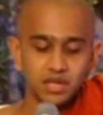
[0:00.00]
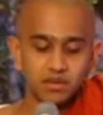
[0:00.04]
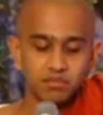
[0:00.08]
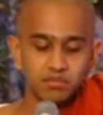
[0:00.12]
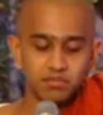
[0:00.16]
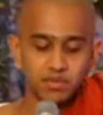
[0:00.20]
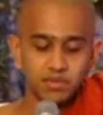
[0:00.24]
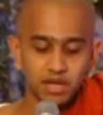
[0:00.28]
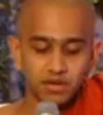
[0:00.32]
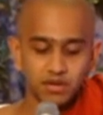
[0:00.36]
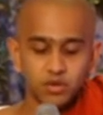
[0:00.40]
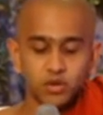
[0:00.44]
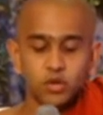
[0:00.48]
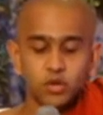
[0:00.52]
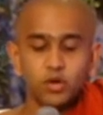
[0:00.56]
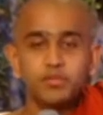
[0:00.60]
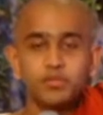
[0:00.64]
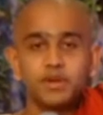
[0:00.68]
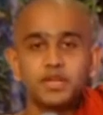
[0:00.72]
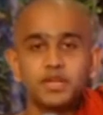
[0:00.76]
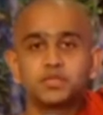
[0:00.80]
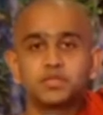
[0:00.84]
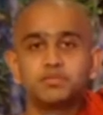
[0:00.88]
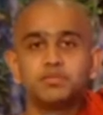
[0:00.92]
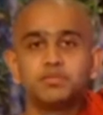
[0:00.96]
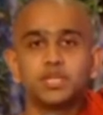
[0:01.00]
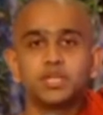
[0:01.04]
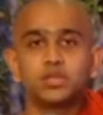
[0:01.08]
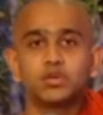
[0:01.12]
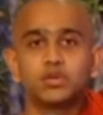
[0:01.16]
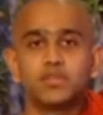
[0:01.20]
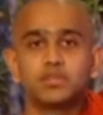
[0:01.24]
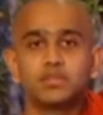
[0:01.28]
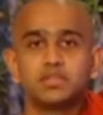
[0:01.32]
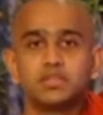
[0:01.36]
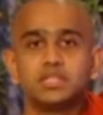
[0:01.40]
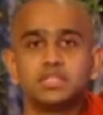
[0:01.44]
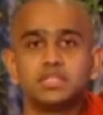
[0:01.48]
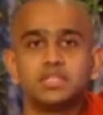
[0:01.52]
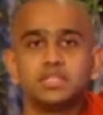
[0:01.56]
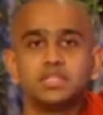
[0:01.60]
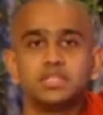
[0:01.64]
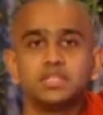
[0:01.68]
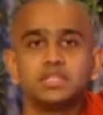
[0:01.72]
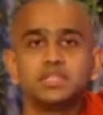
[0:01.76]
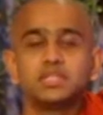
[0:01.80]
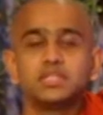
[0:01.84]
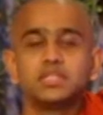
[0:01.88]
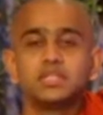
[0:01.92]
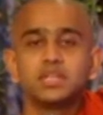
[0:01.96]
May our homage be to our
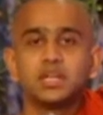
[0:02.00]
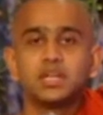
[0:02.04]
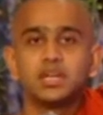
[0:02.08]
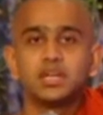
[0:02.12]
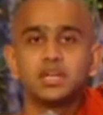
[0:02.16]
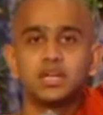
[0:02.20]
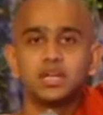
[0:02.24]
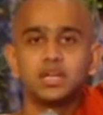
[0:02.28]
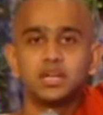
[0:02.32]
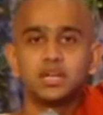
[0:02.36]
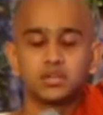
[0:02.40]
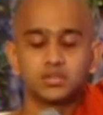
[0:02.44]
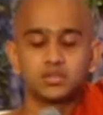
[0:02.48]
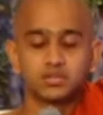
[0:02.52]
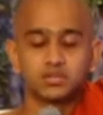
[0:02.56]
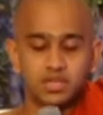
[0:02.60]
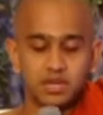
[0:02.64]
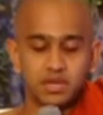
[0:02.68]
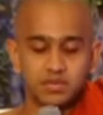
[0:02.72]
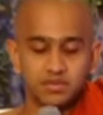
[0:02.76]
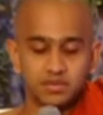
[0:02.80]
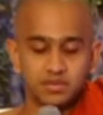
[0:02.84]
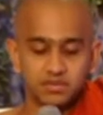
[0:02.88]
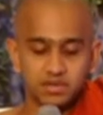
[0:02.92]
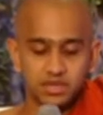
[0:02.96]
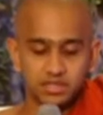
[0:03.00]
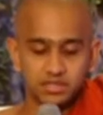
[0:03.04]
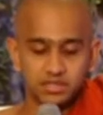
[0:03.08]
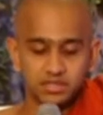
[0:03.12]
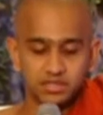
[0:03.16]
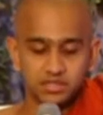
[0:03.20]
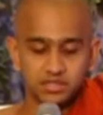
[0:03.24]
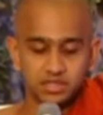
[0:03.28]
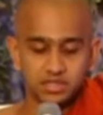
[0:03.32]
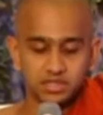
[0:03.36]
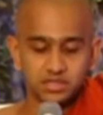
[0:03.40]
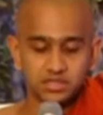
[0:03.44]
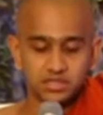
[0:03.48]
teacher, Loka Swamin Wahanse.